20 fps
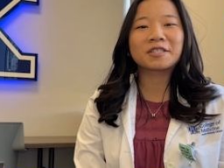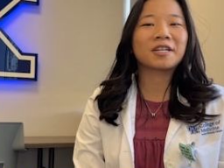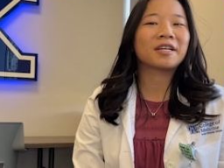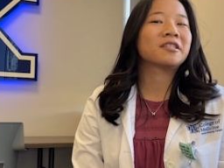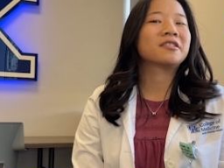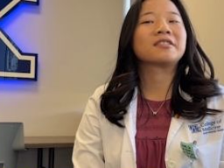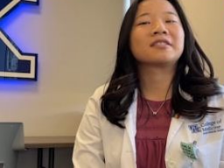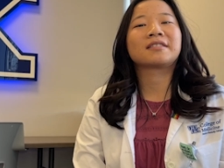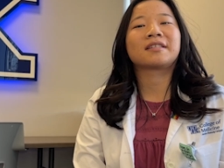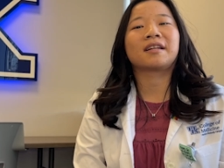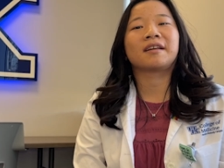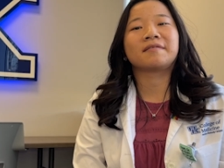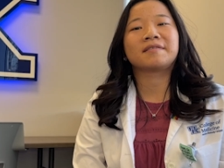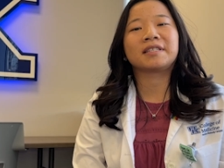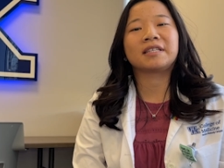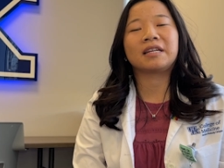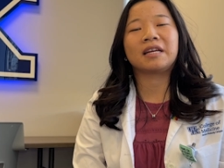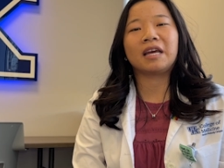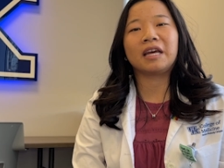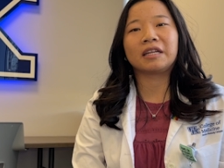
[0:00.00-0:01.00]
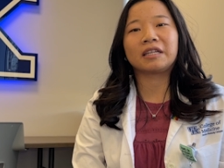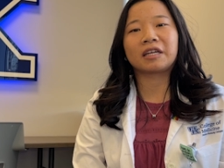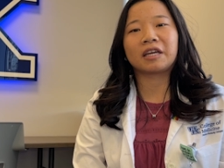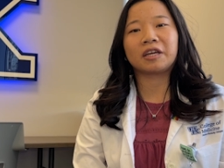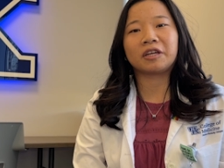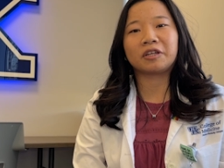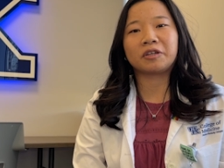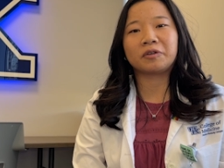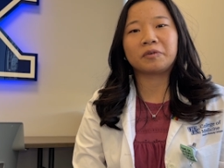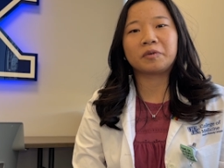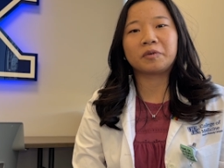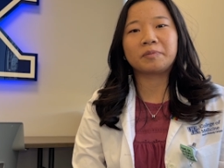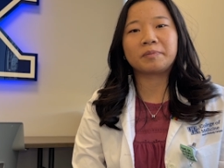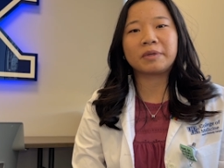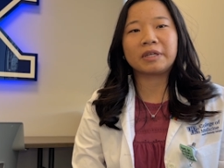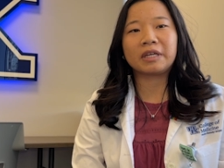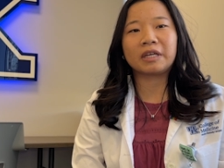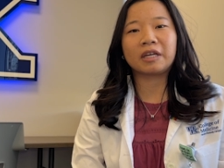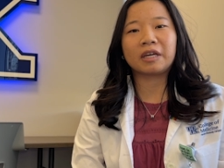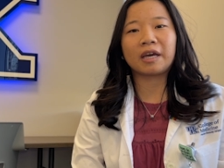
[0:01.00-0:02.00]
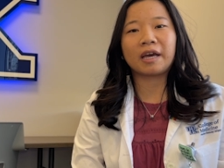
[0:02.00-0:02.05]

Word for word: changes that I've seen at NKU would be